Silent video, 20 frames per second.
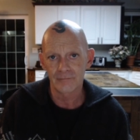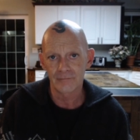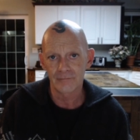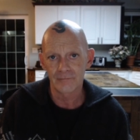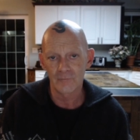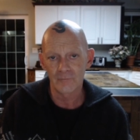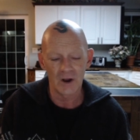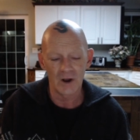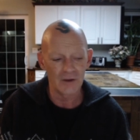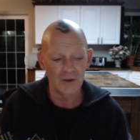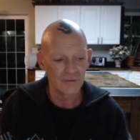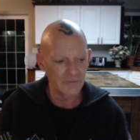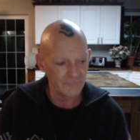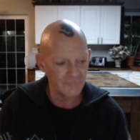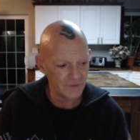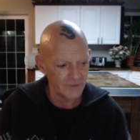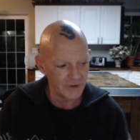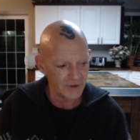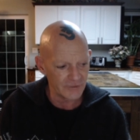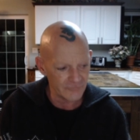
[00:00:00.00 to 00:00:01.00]
Well, if
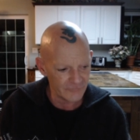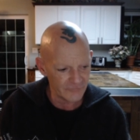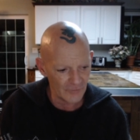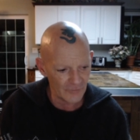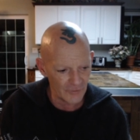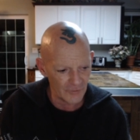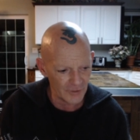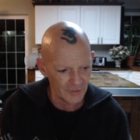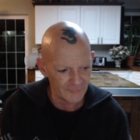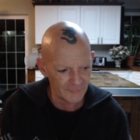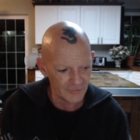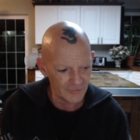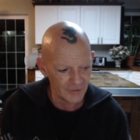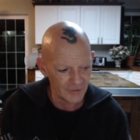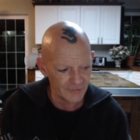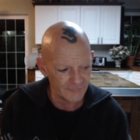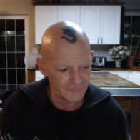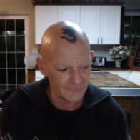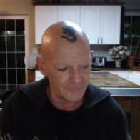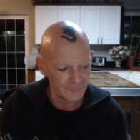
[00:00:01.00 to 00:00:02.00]
you get a short enough
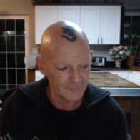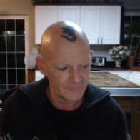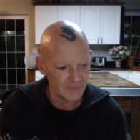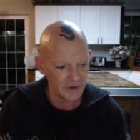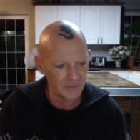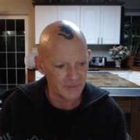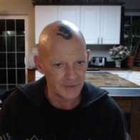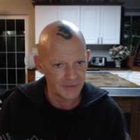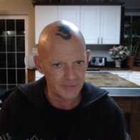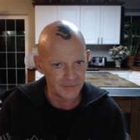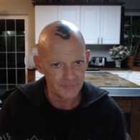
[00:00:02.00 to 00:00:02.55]
cliff, maybe.